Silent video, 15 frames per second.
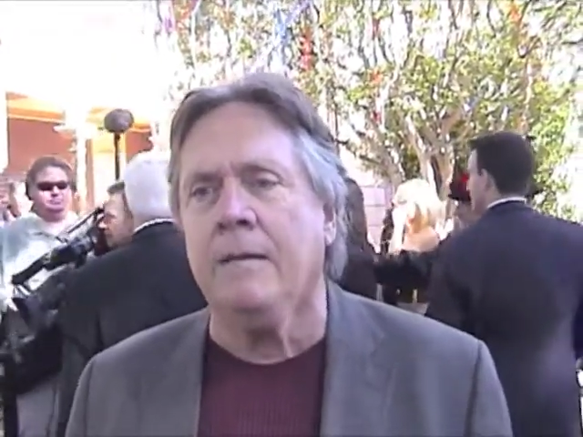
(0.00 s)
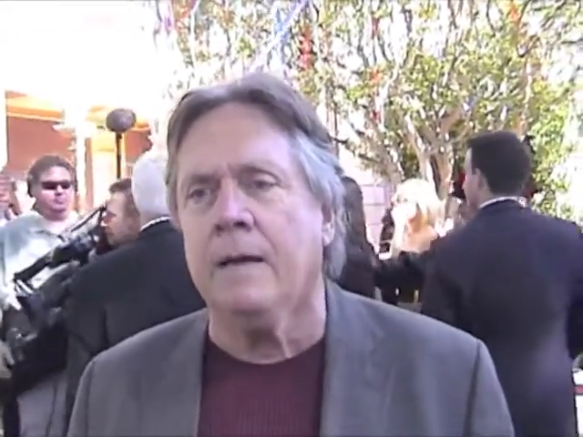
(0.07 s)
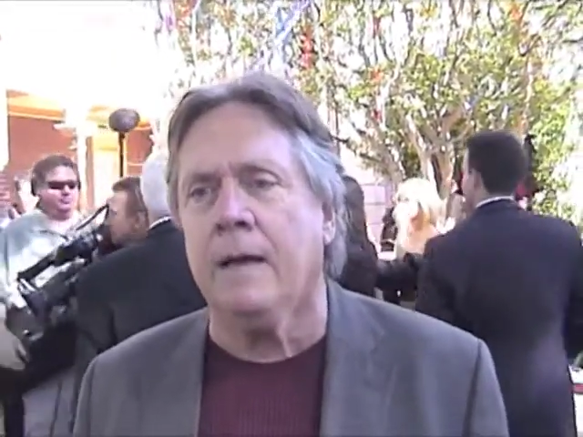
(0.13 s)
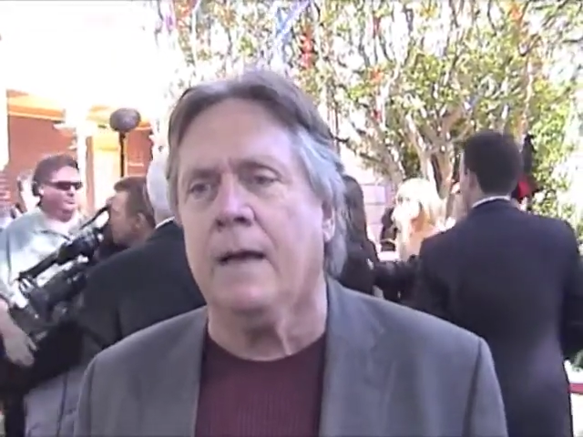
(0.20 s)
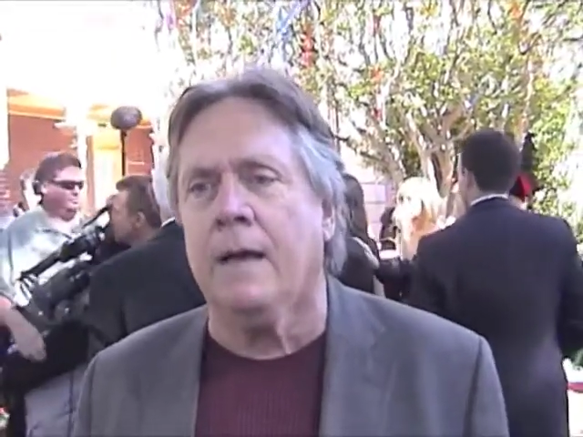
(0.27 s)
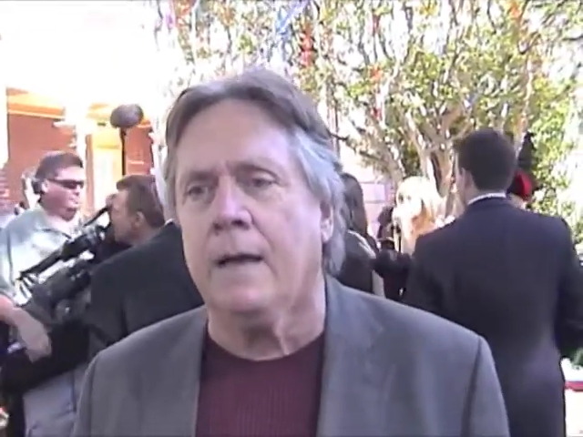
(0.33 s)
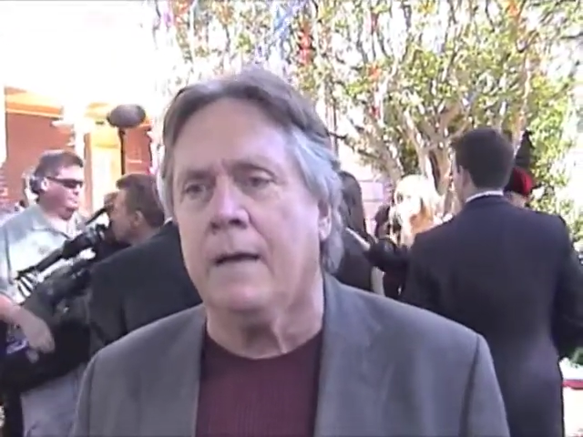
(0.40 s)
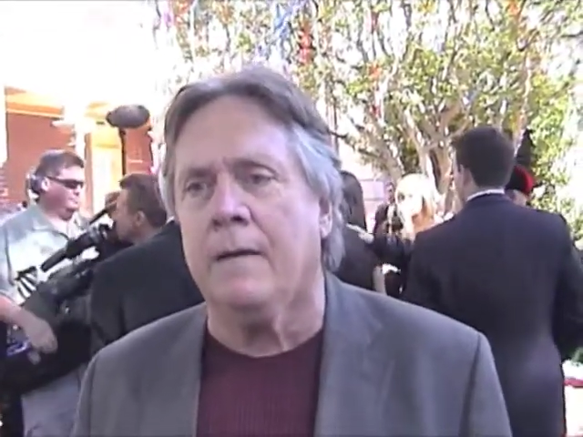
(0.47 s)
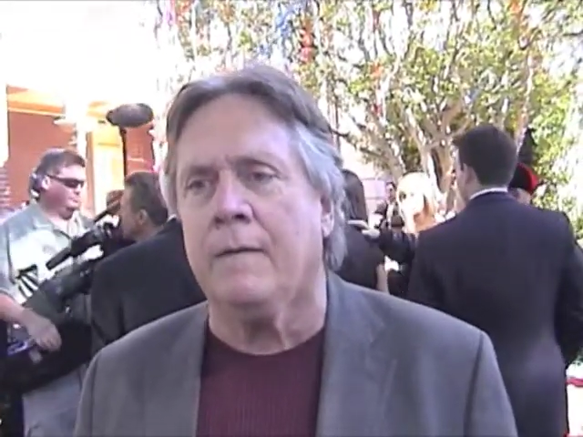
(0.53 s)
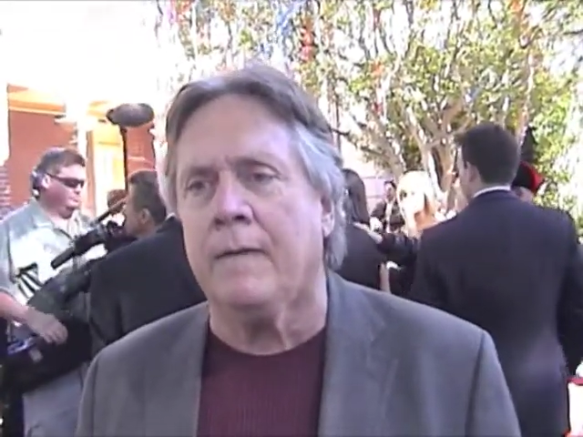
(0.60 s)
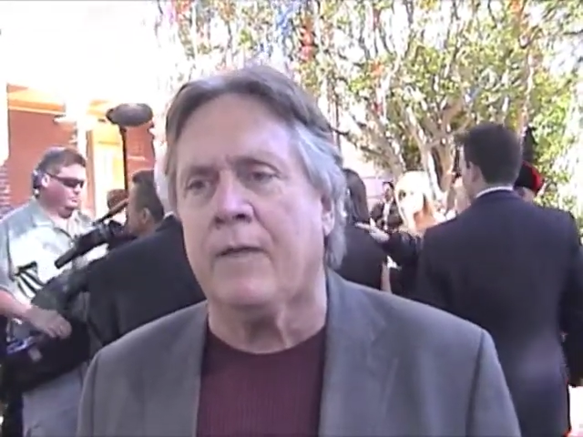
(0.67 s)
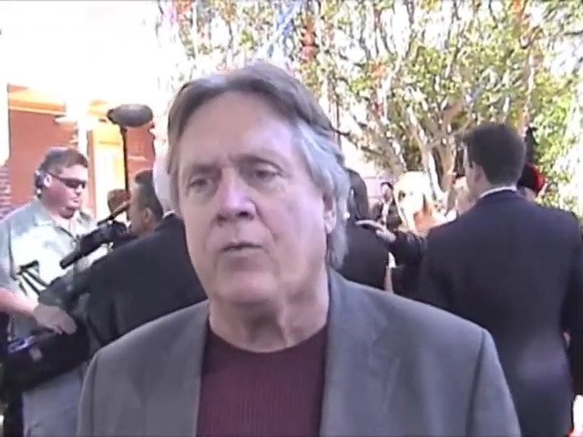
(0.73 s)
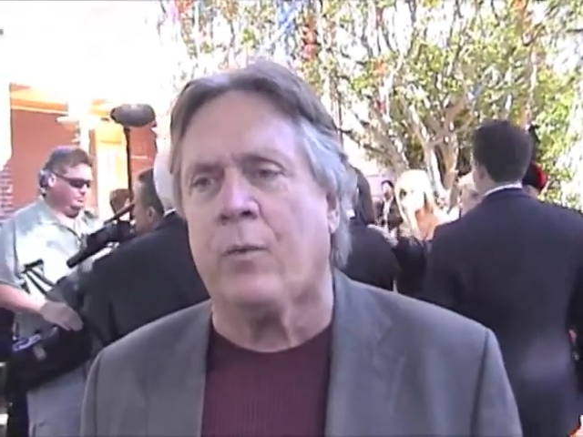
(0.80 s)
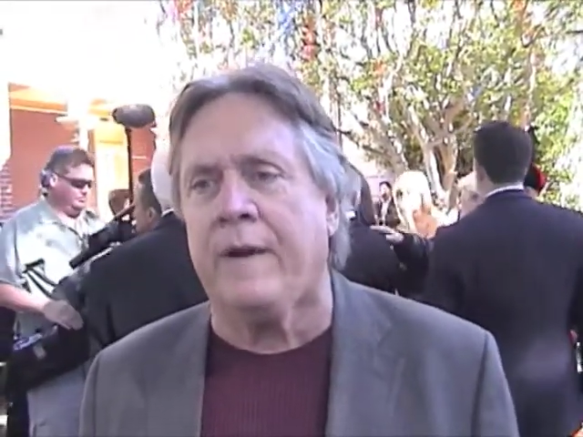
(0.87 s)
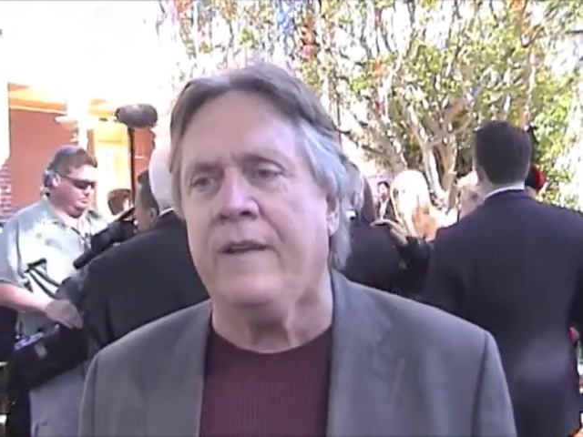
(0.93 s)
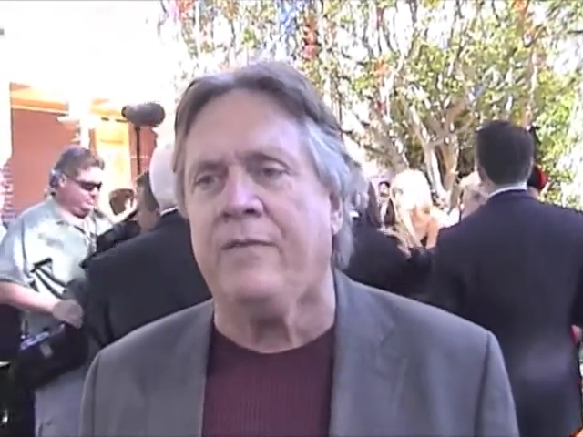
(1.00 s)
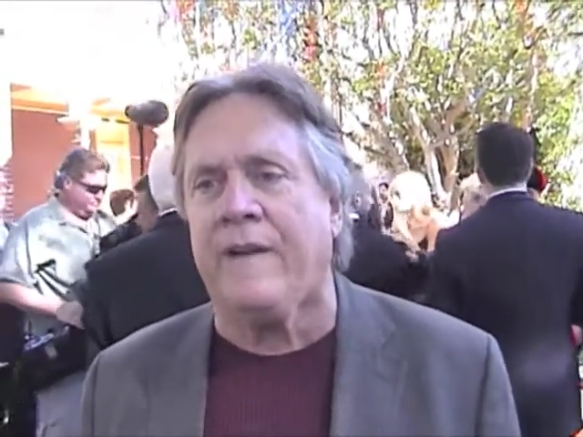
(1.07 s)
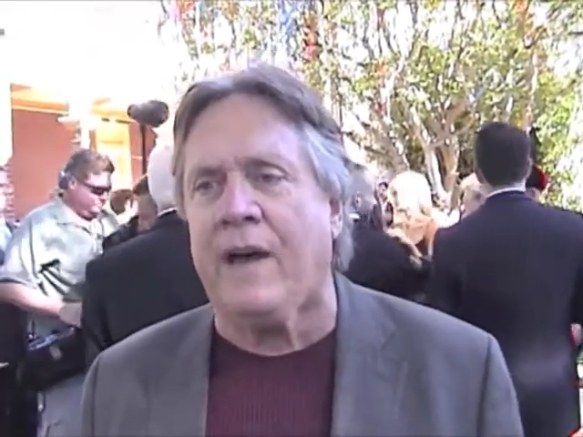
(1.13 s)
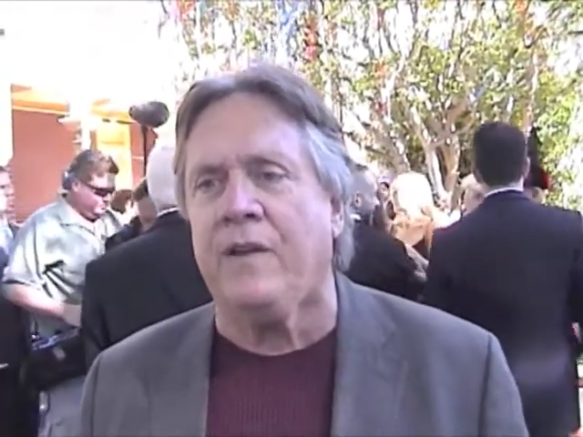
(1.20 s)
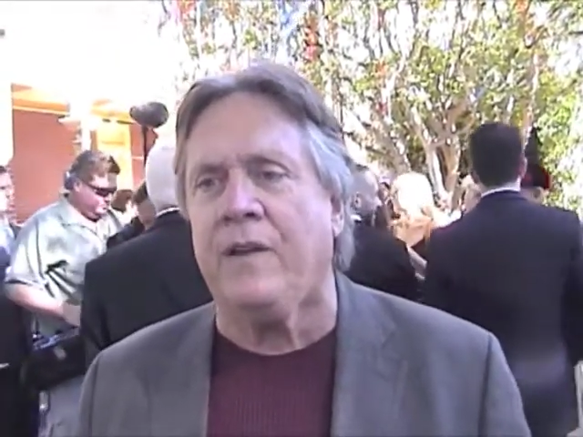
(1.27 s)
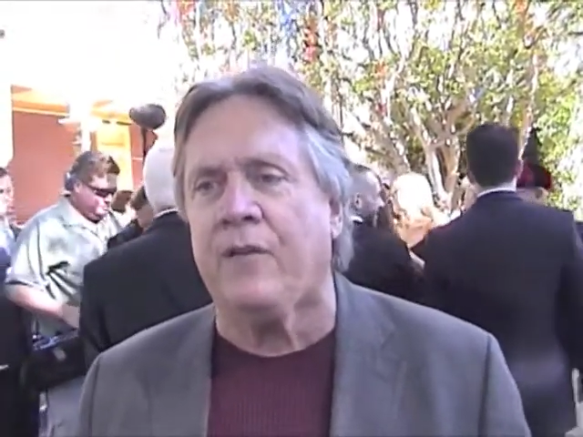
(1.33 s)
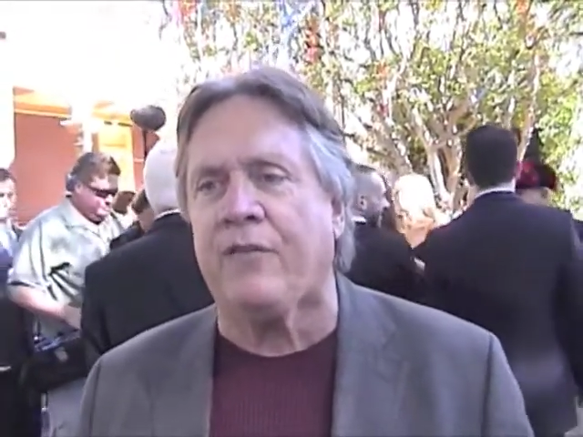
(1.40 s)
uh, that's where he
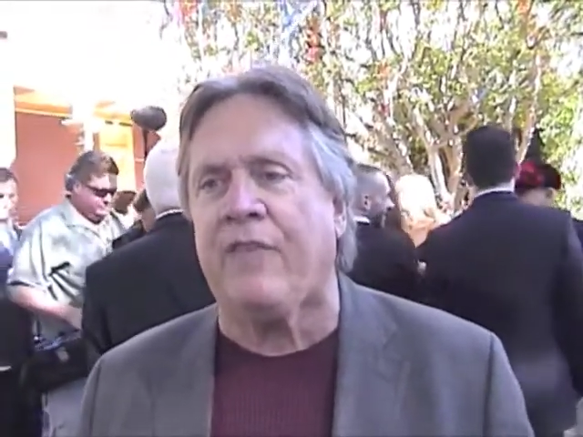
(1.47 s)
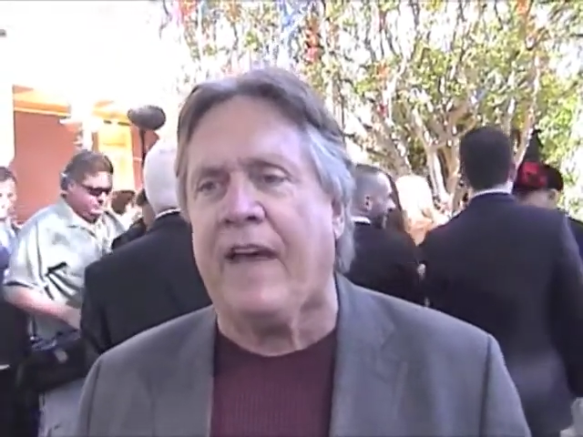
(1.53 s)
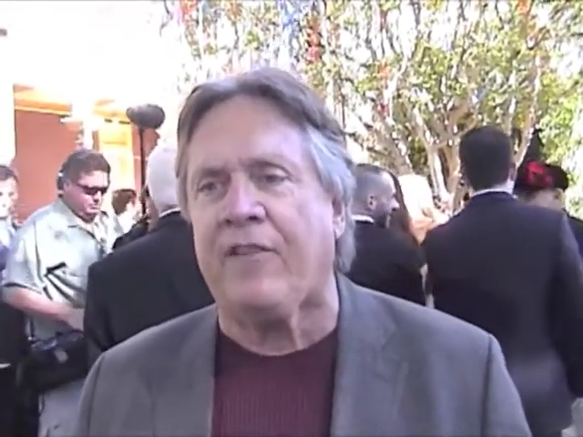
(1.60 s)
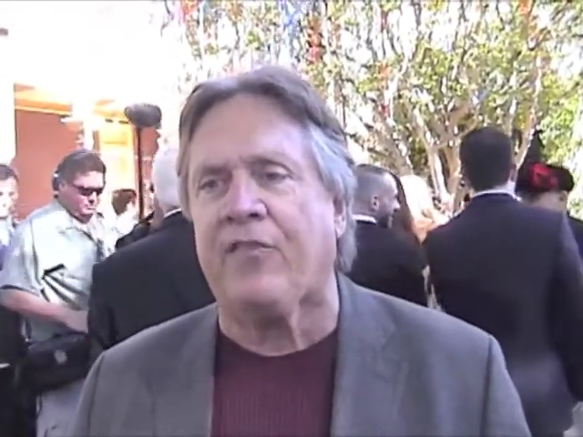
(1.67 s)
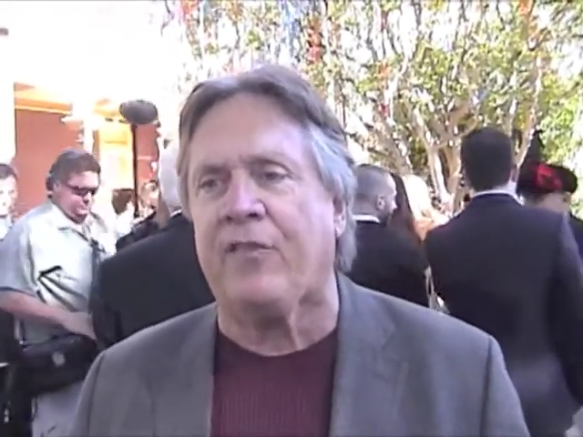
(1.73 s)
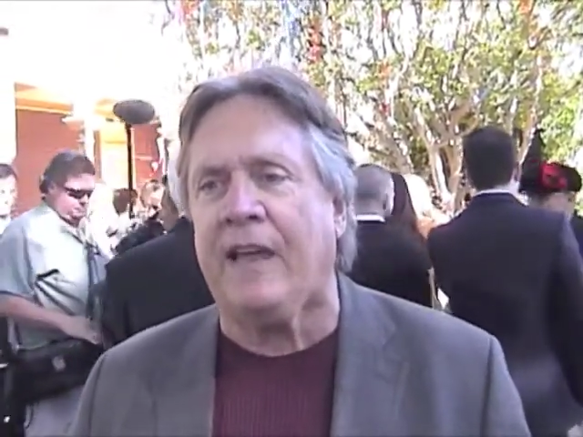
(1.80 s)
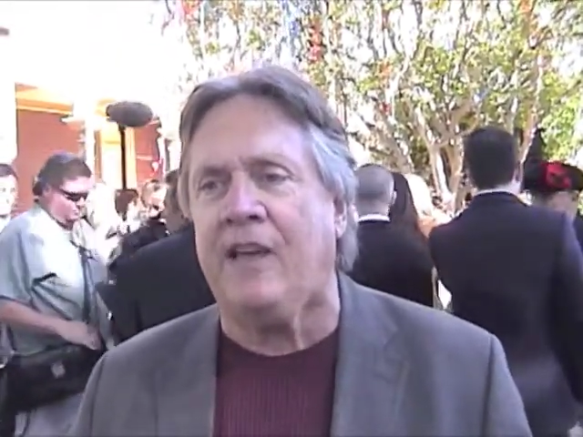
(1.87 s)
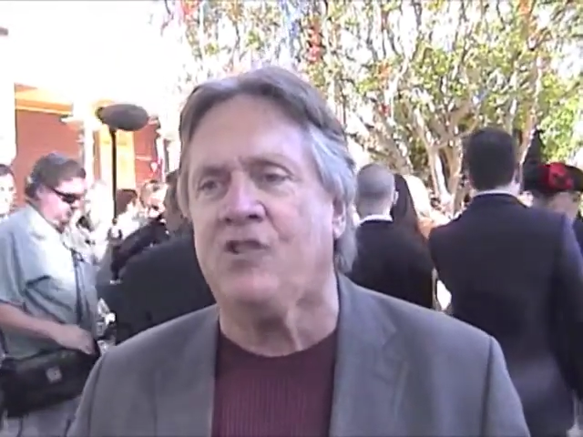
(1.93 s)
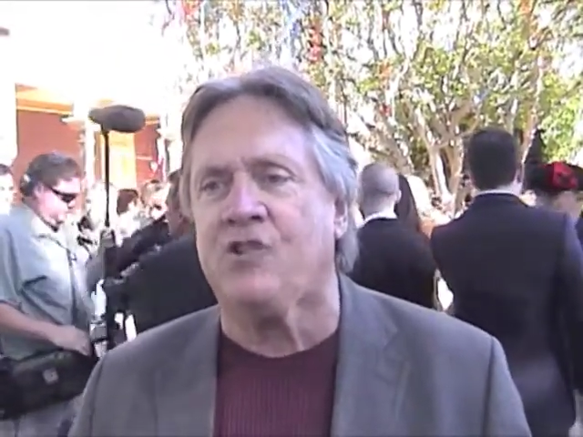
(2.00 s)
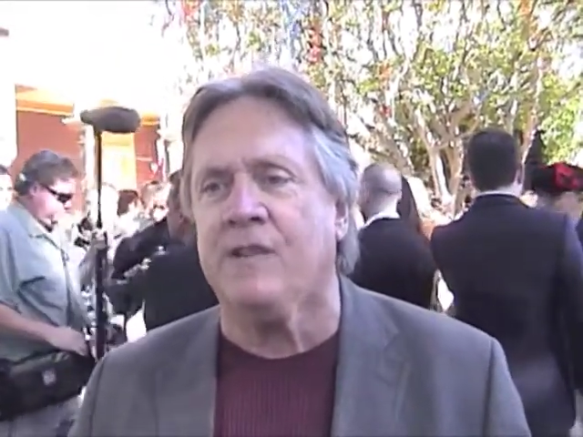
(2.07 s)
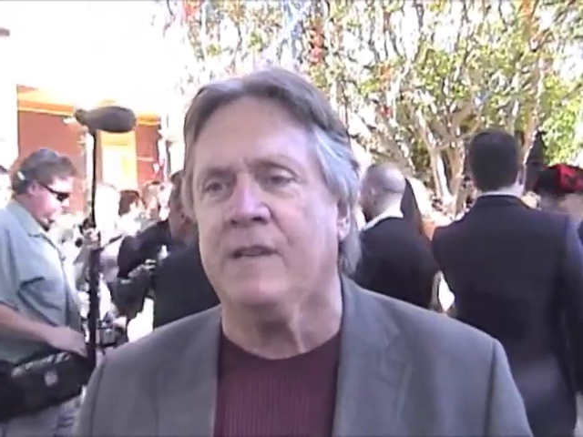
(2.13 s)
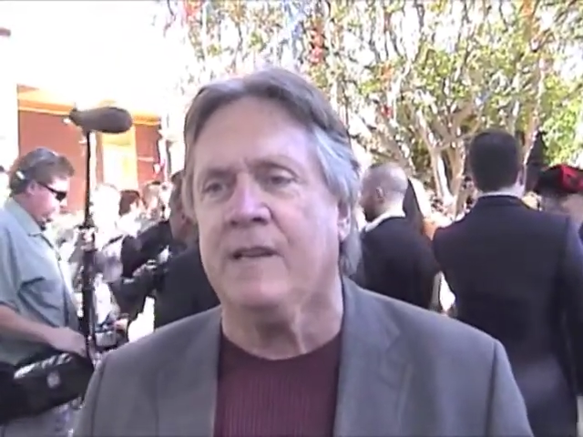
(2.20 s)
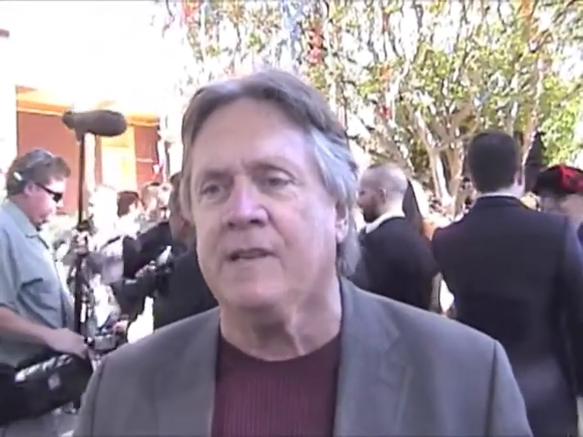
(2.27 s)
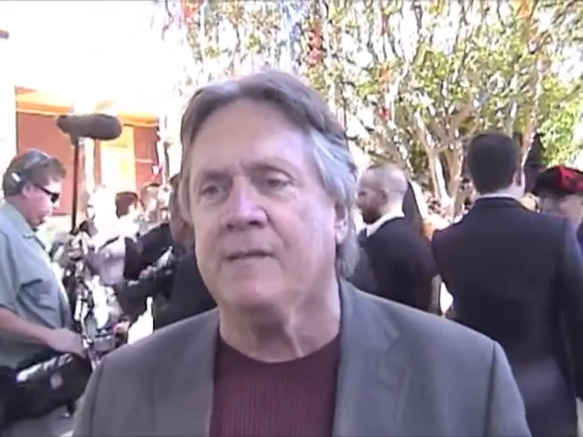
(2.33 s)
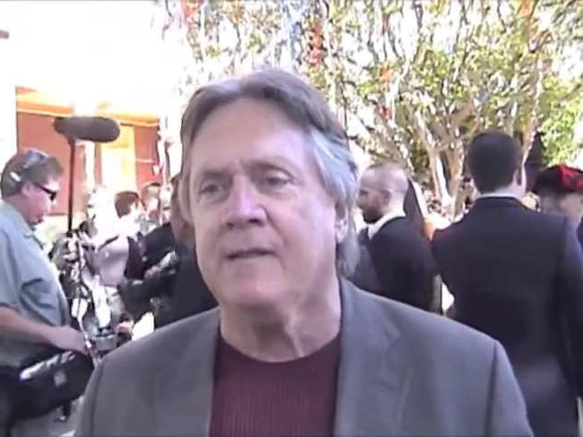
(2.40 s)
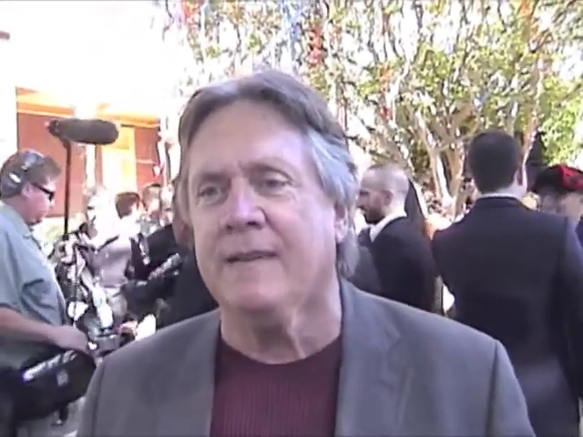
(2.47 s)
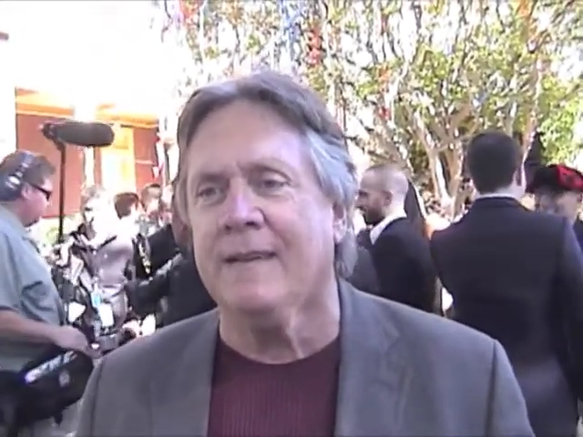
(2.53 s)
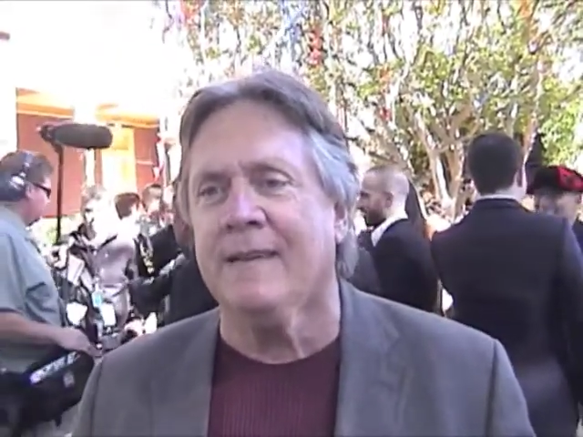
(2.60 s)
found his fascination and